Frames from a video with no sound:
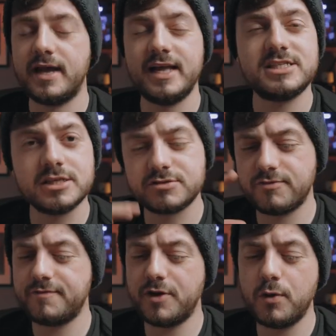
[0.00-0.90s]
In terms of
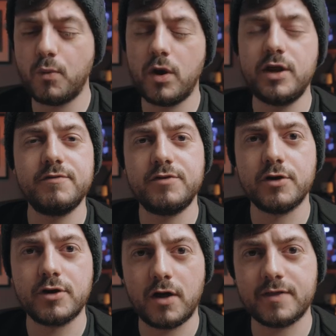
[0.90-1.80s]
reviewing what you've
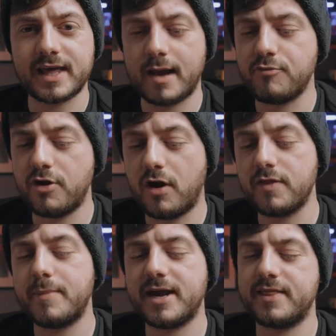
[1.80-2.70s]
done on the camera, on
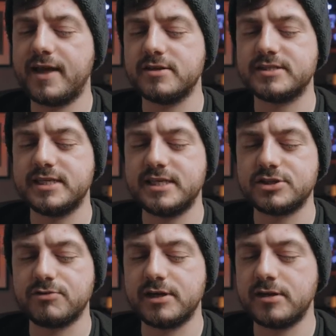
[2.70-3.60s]
the back of the LCD
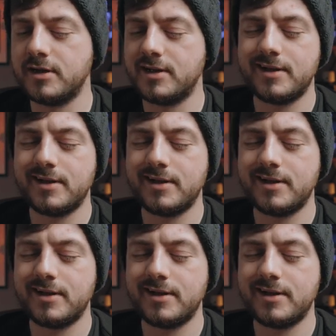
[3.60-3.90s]
screen,